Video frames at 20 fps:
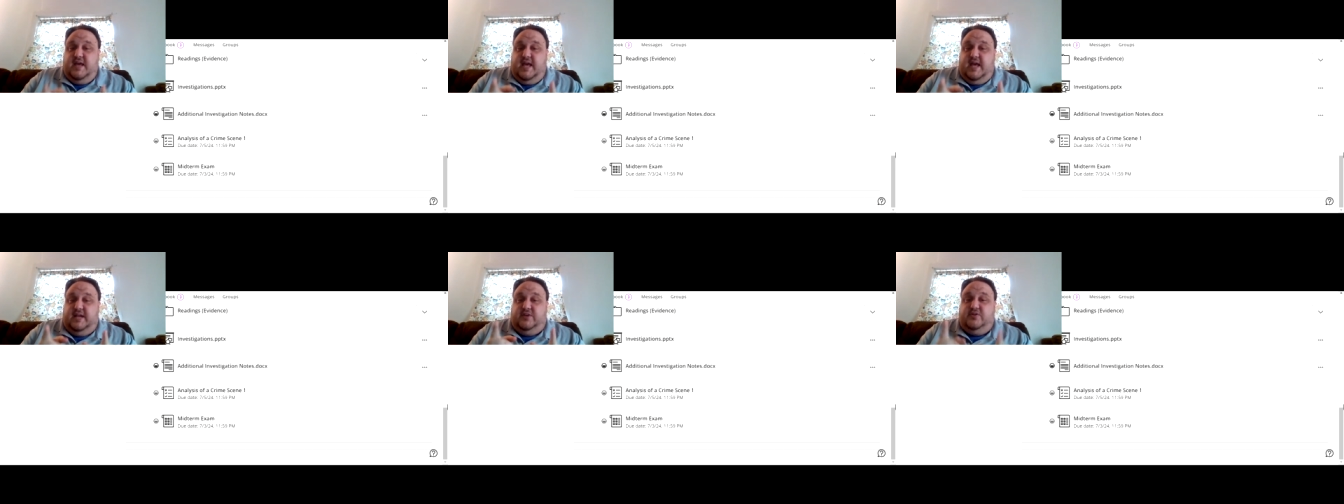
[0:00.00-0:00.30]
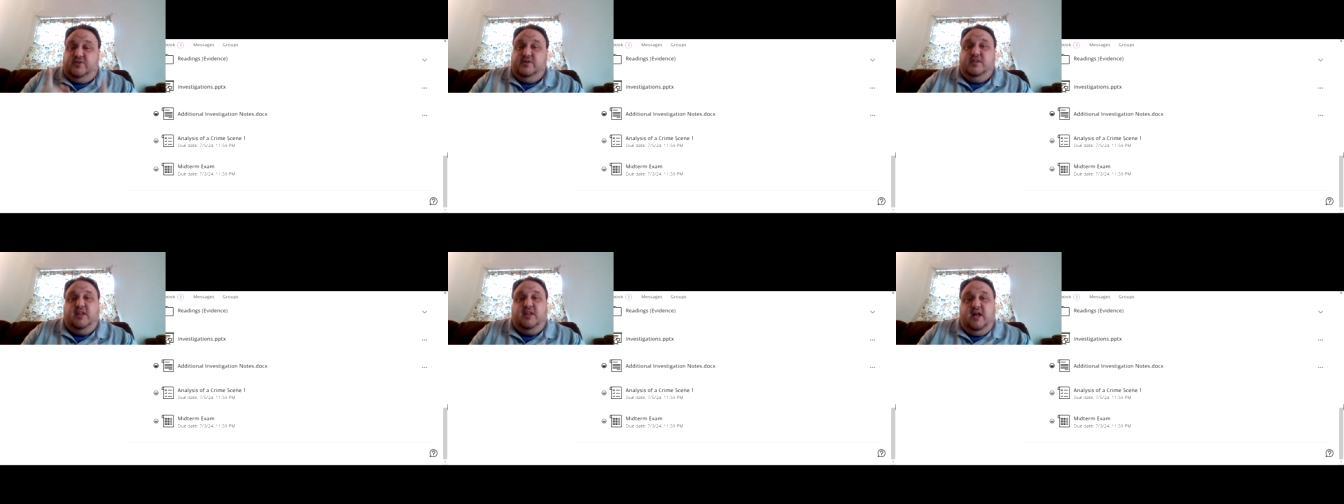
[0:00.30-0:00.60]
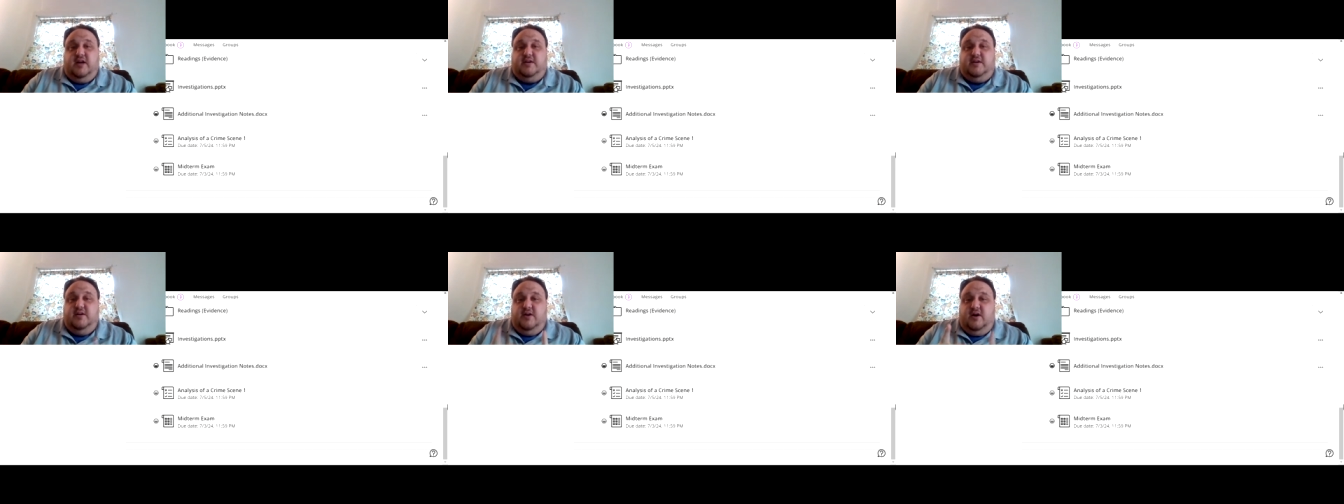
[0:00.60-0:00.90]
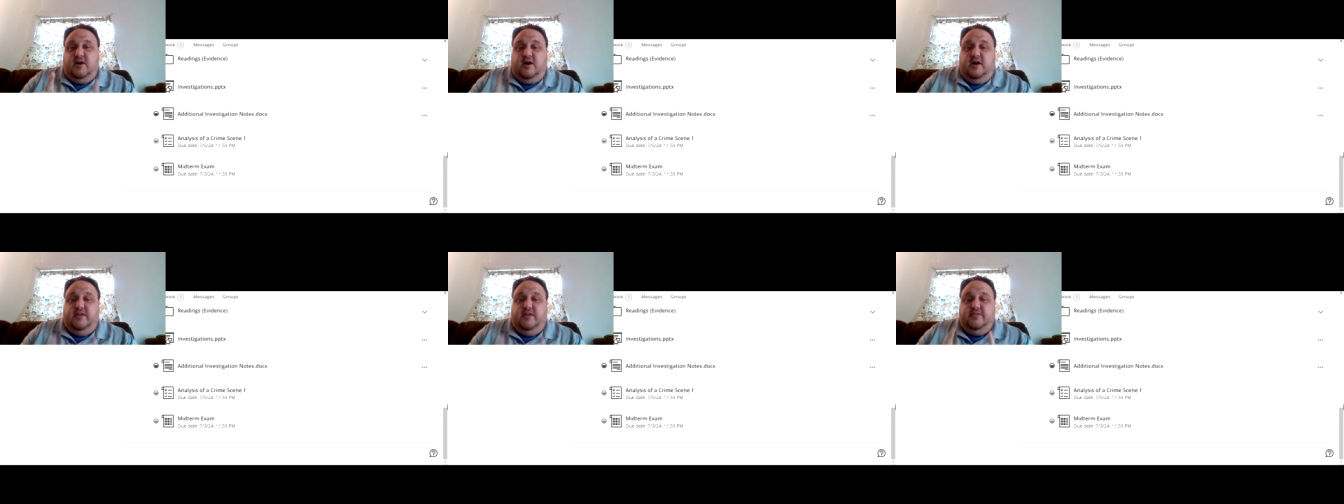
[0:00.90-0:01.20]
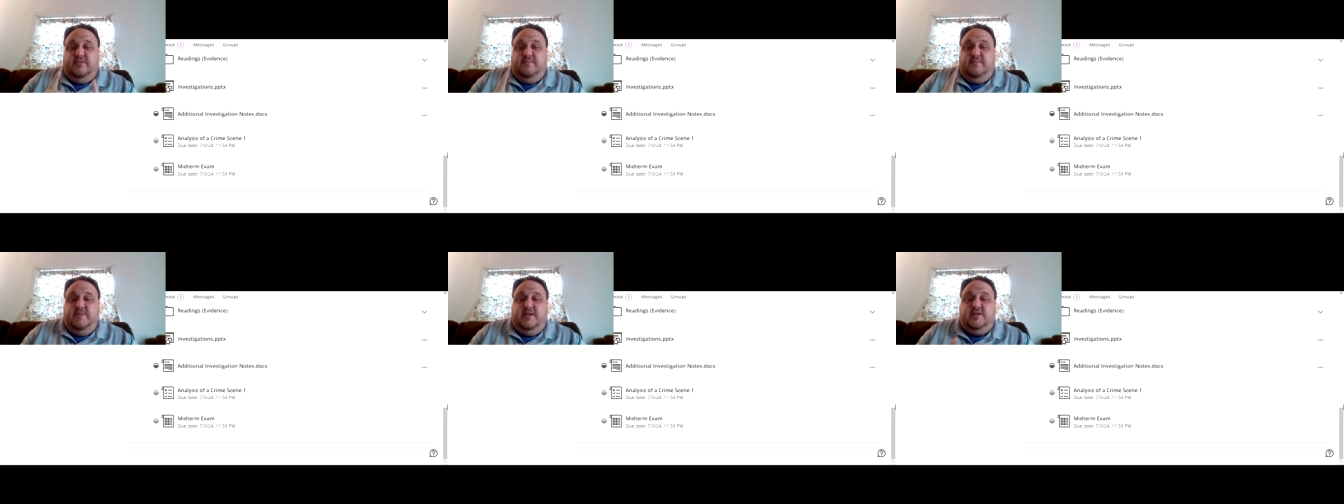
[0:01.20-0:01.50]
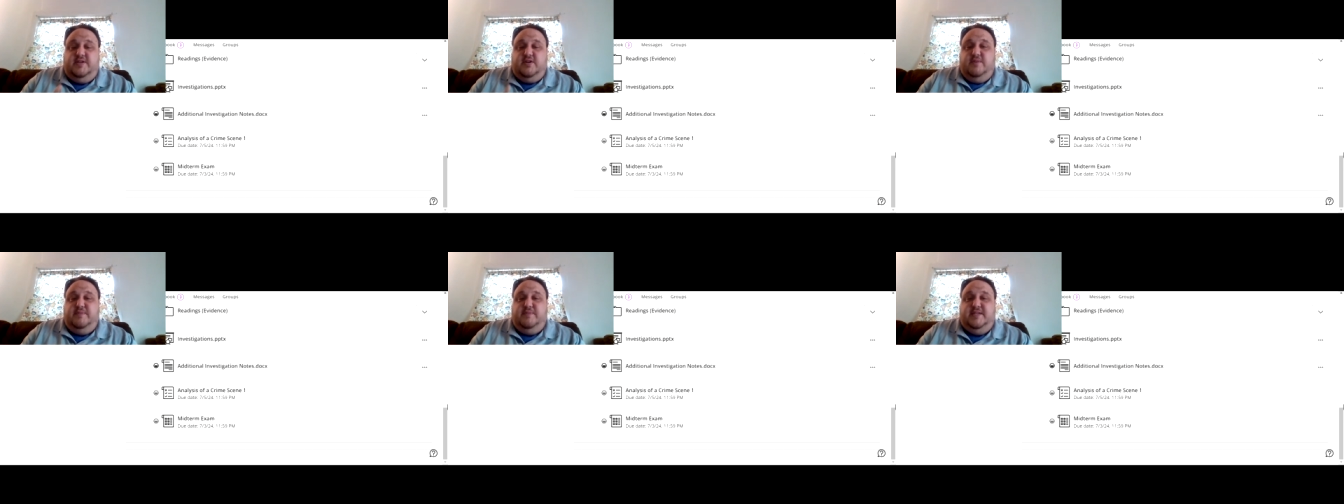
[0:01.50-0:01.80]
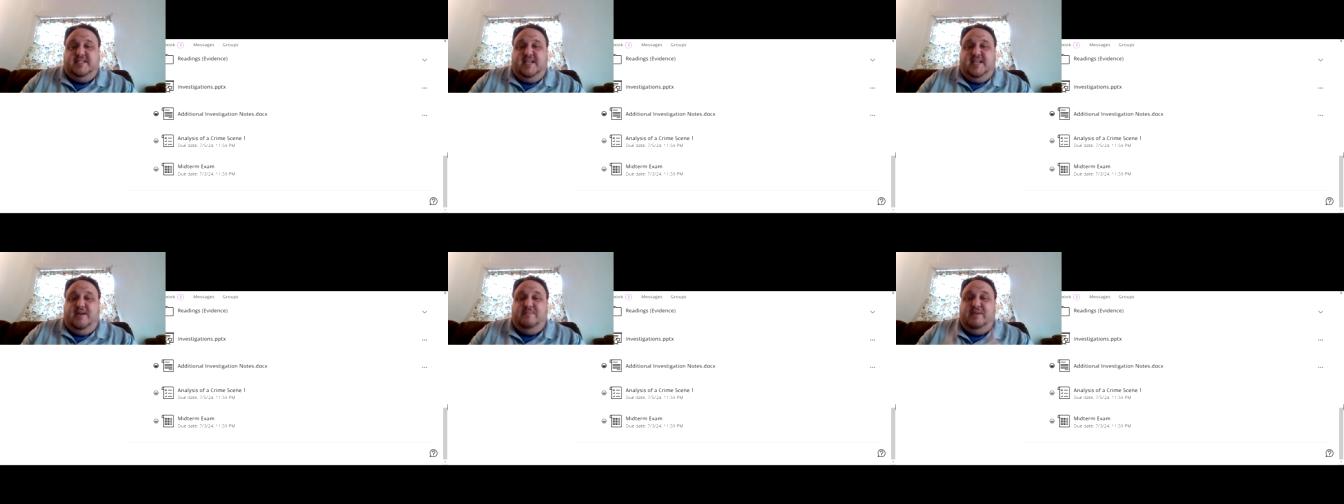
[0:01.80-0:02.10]
and good luck on the midterm
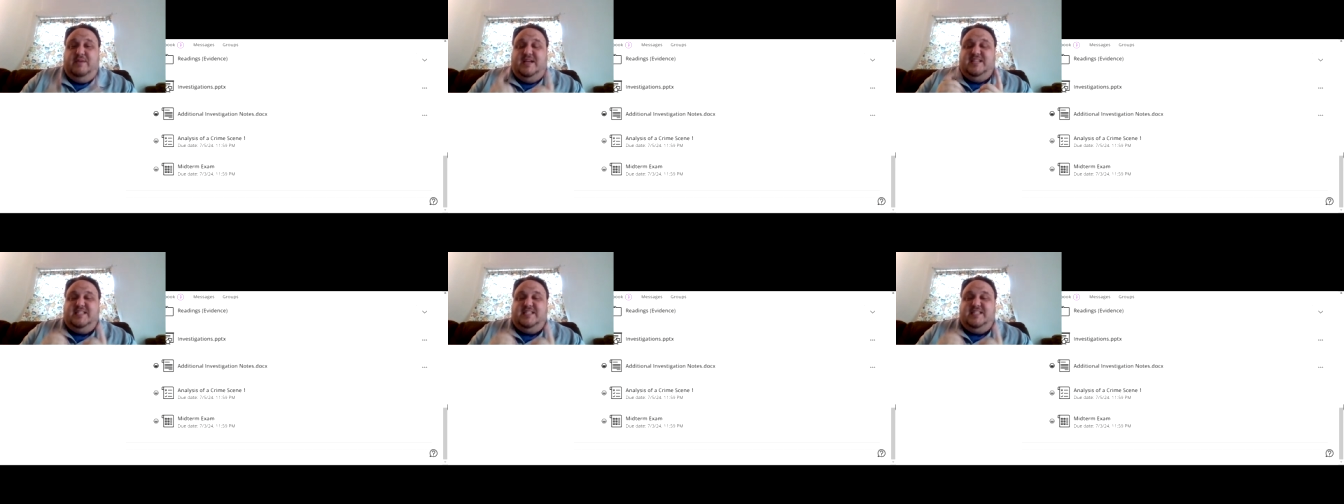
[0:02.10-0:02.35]
exam.